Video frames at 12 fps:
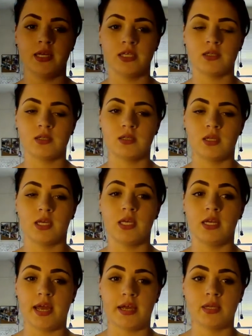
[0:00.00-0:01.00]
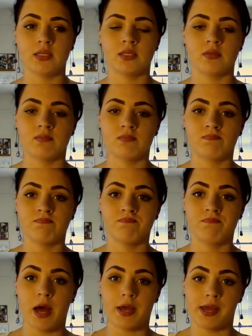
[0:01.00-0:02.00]
is index
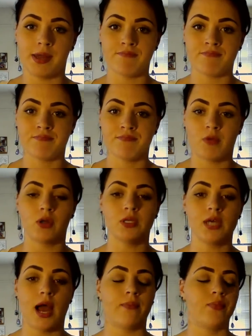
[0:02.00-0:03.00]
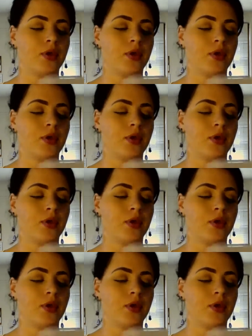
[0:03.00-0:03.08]
pocket on top.